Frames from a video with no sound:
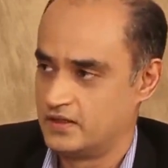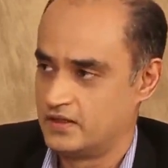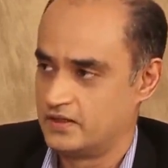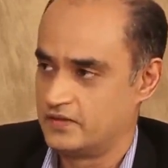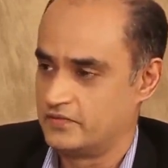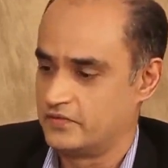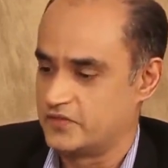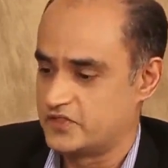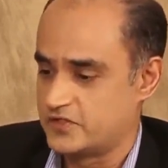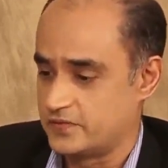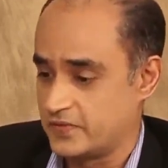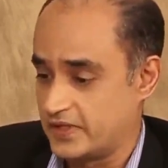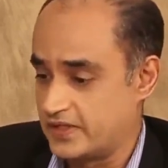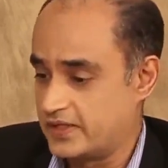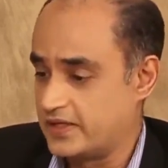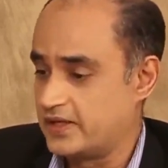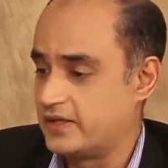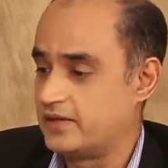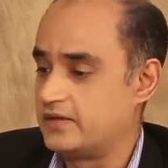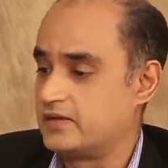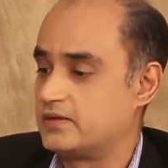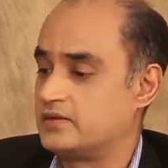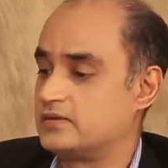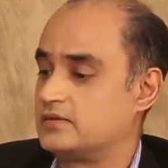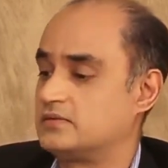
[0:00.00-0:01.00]
which many
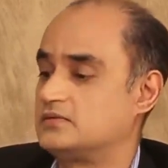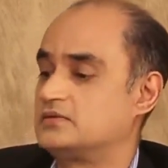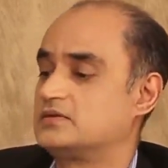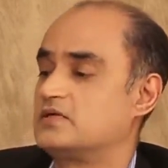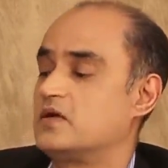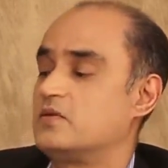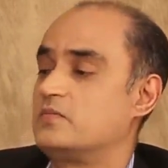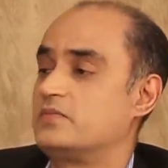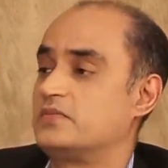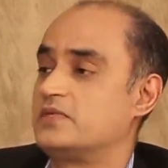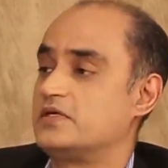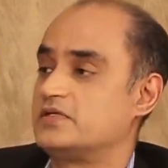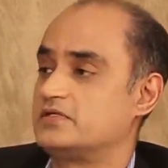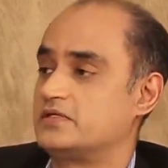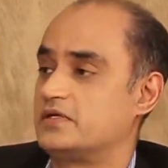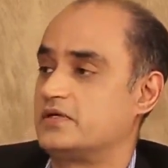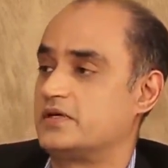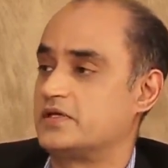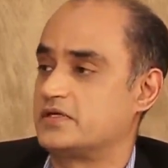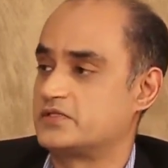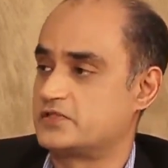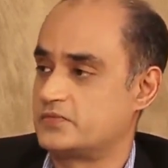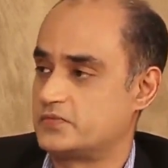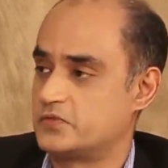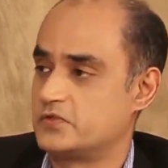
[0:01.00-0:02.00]
Indian companies are
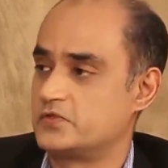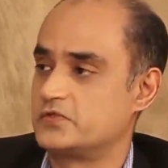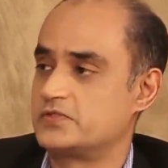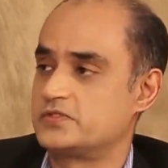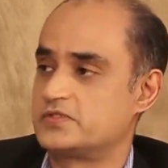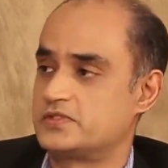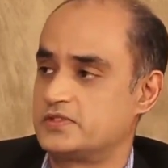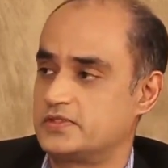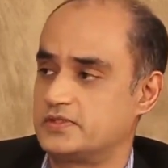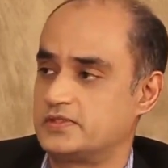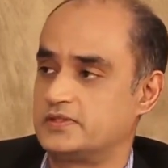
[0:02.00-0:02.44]
exposed